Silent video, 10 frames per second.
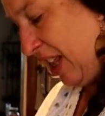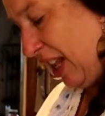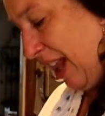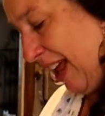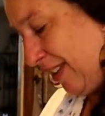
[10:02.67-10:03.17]
to
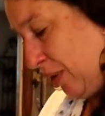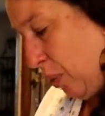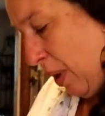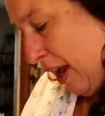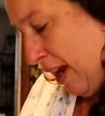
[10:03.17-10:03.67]
the last
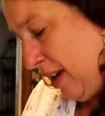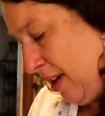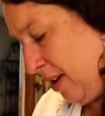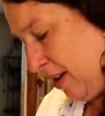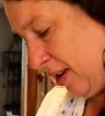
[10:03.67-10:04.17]
one,
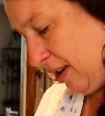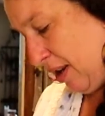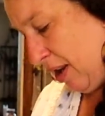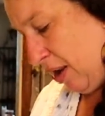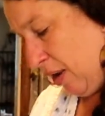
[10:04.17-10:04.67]

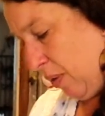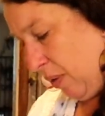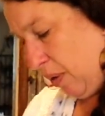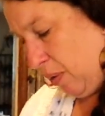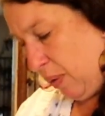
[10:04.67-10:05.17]

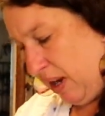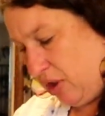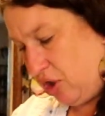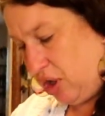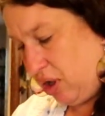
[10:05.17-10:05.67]

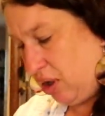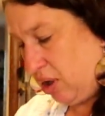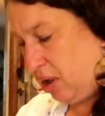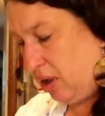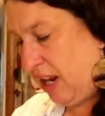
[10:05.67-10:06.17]
which,
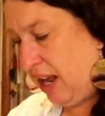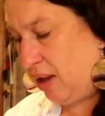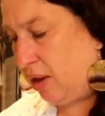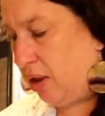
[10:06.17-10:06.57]
yeah,